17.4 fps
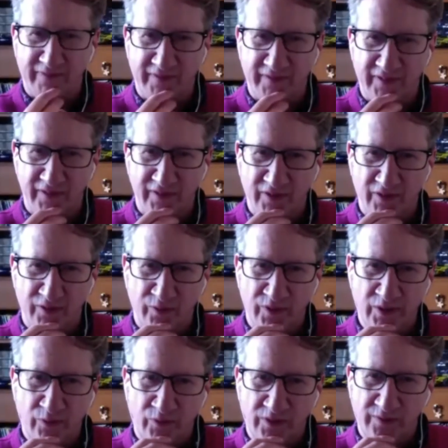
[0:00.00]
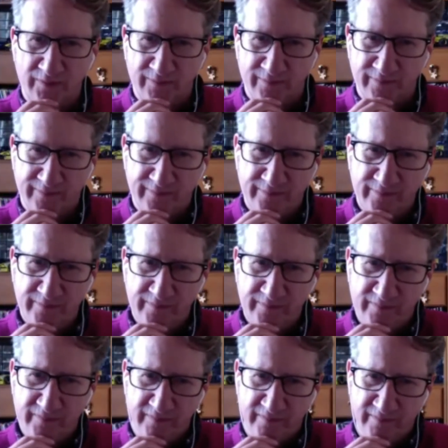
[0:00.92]
Yeah, personal brand for
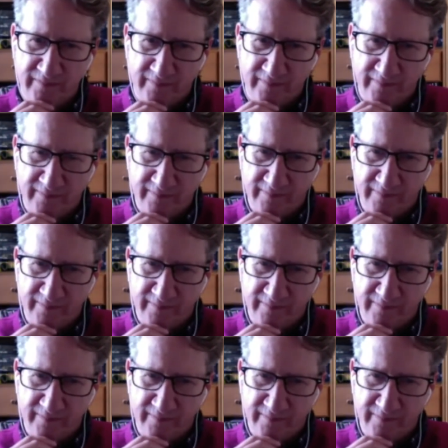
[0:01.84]
me is massive.